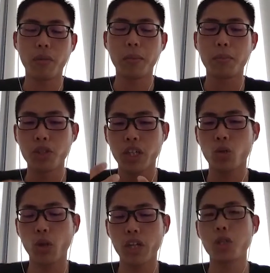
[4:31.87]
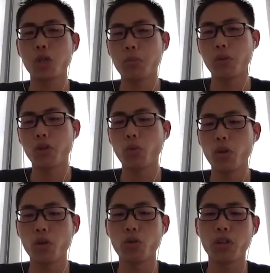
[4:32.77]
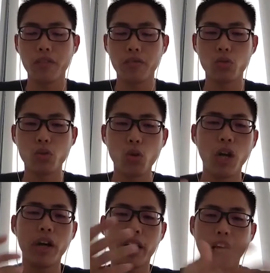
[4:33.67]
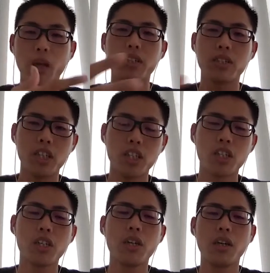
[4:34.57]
from a project token issuer point of view, you don't have to go out and KYC each